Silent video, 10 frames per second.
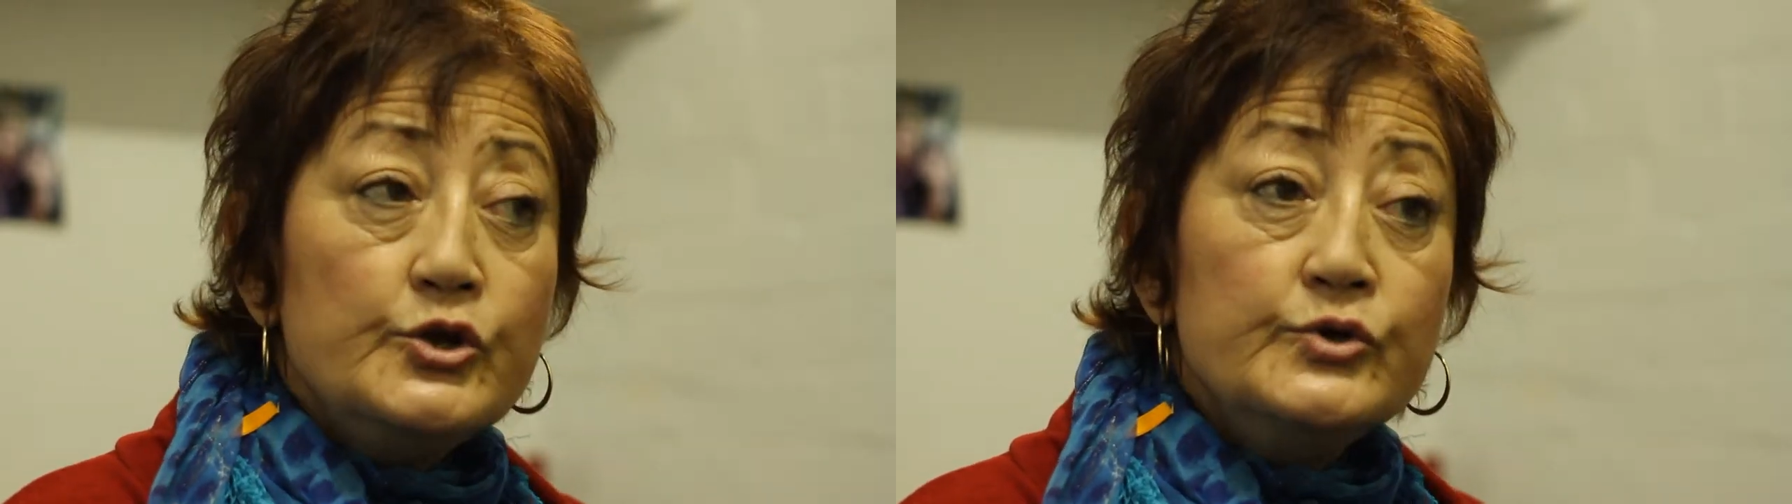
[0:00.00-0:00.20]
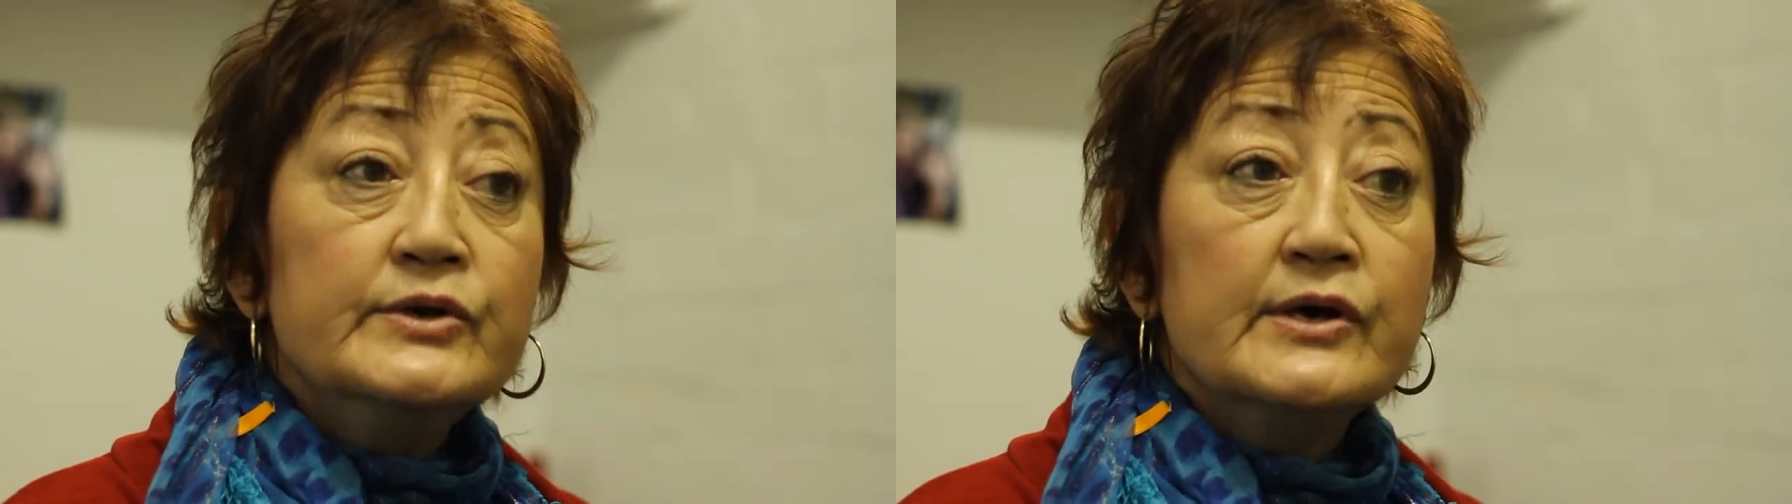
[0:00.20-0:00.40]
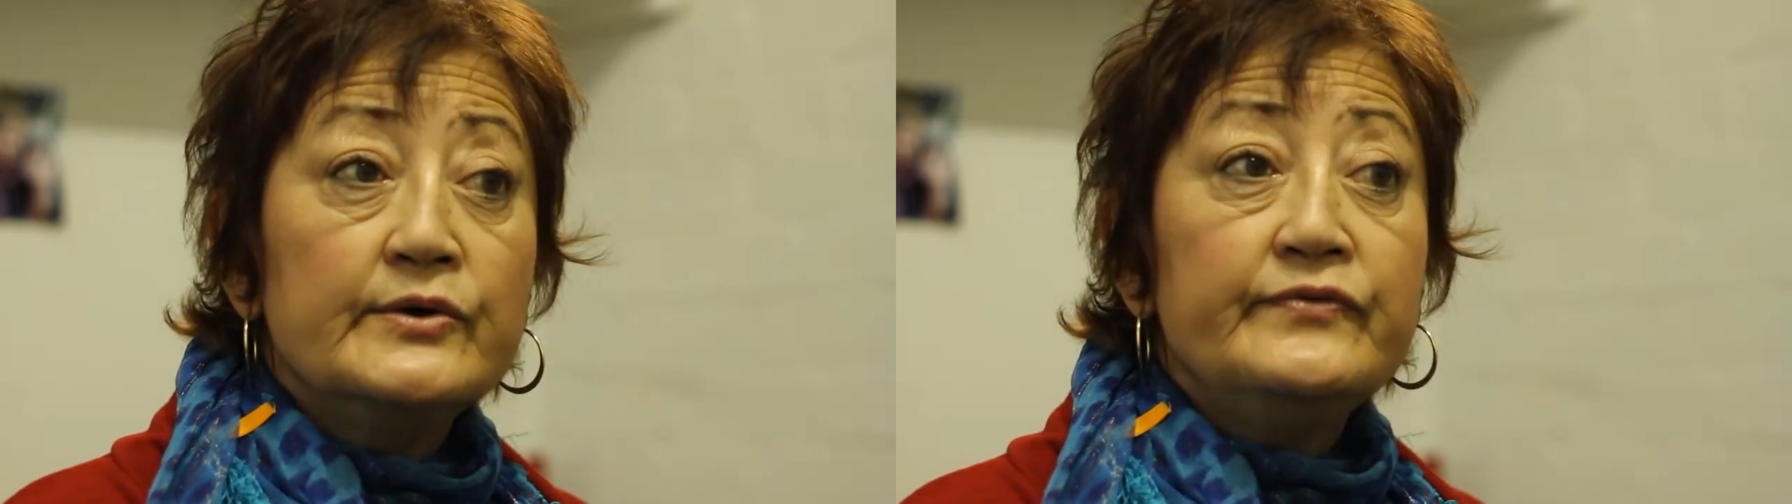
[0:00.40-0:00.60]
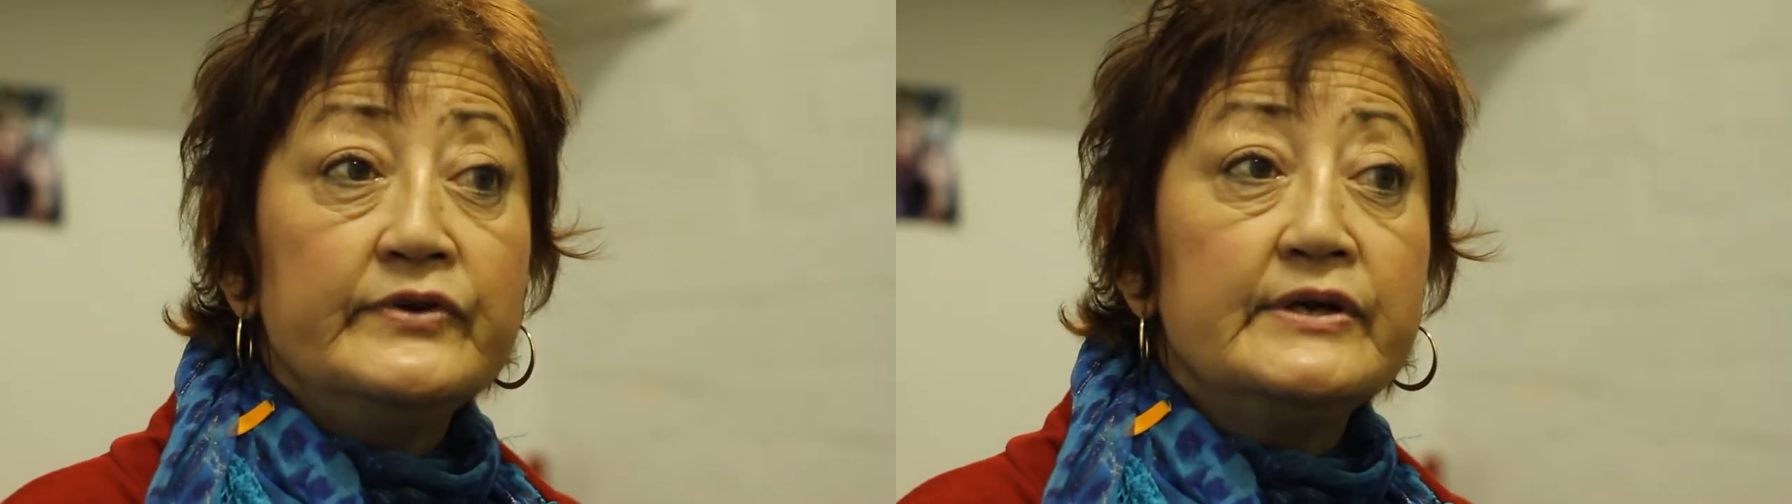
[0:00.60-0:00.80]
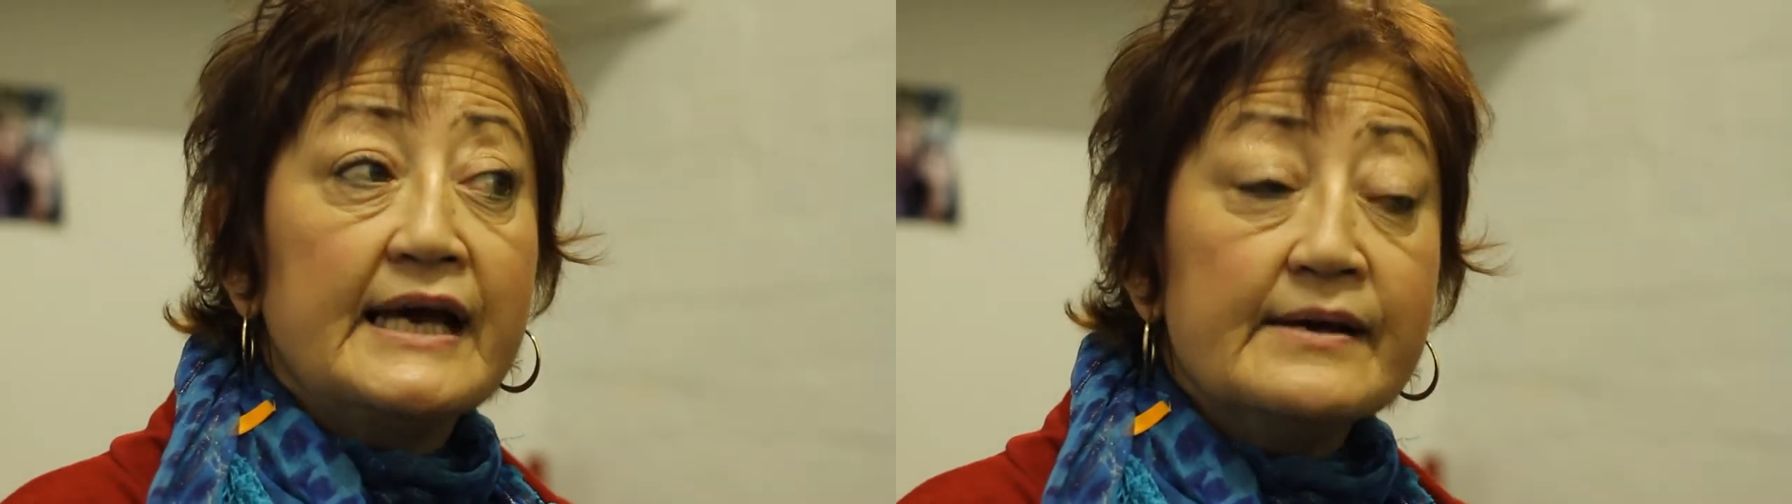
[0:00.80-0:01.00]
You know if
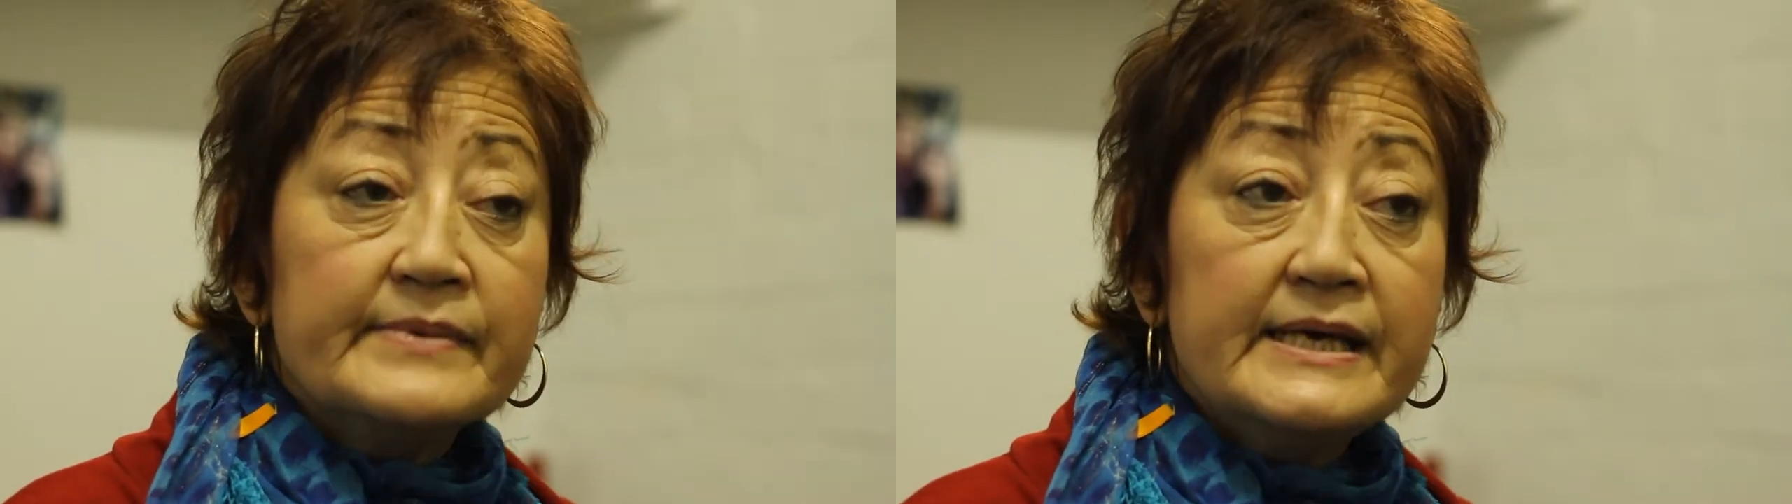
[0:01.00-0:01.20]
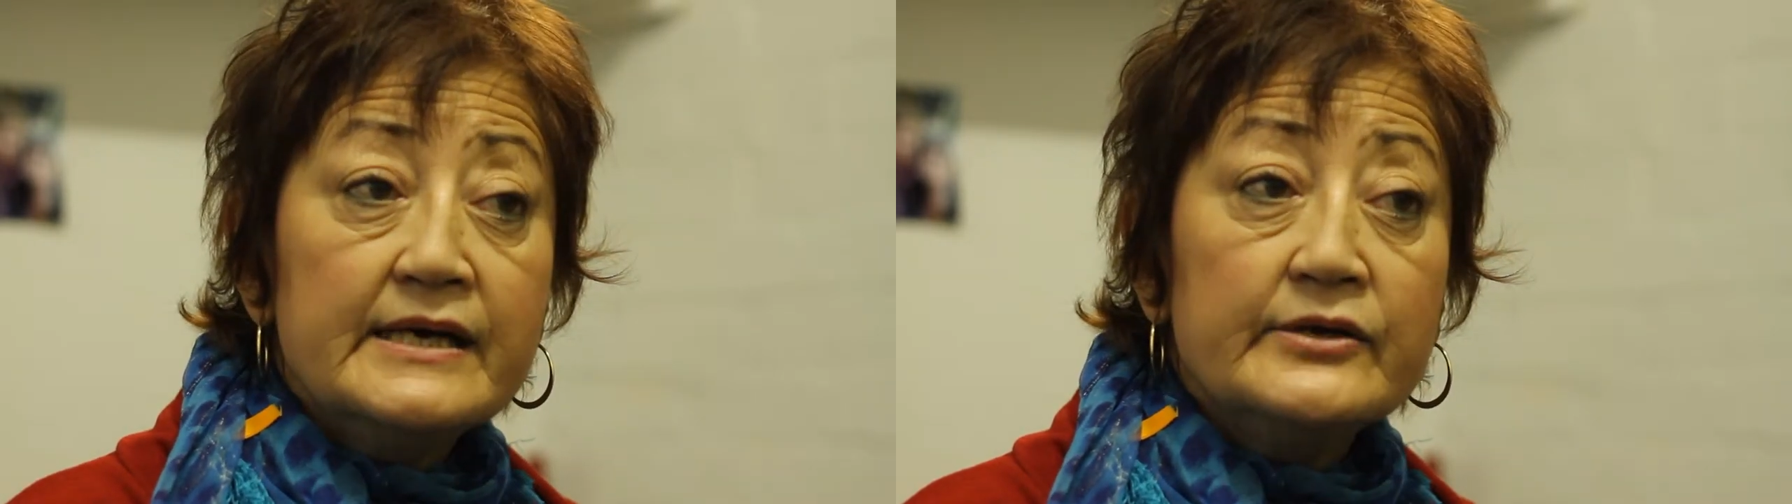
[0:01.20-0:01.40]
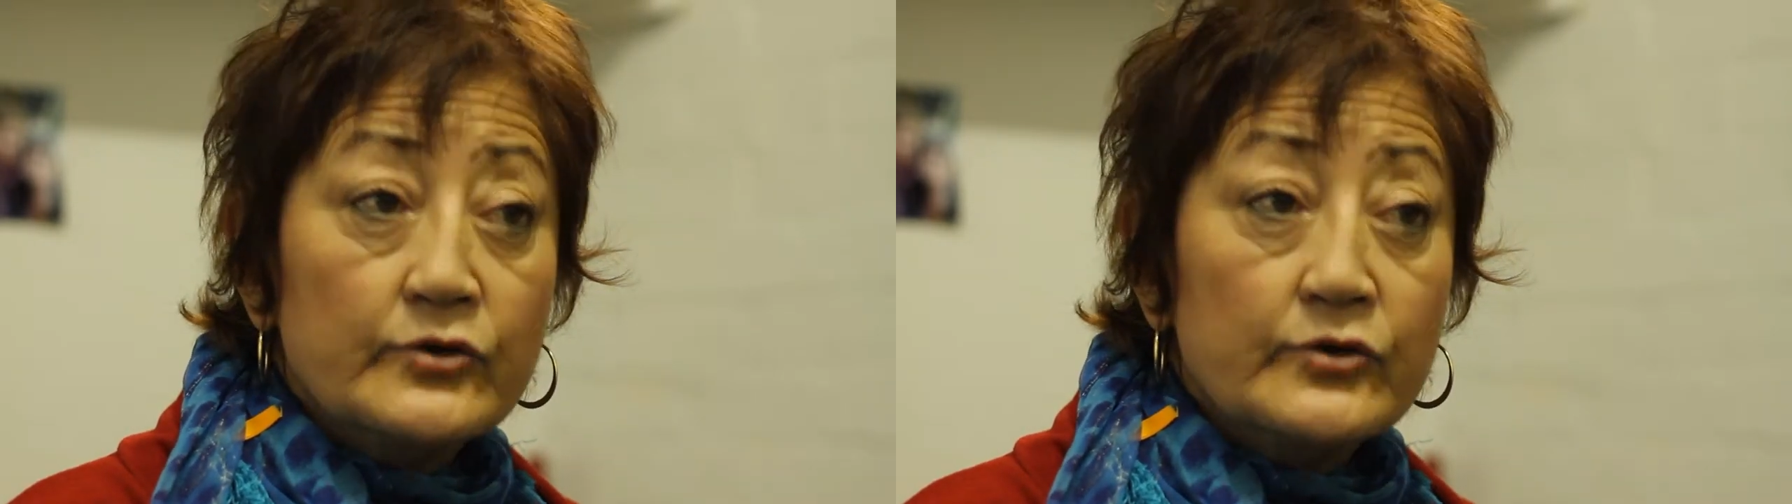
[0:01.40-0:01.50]
you come here,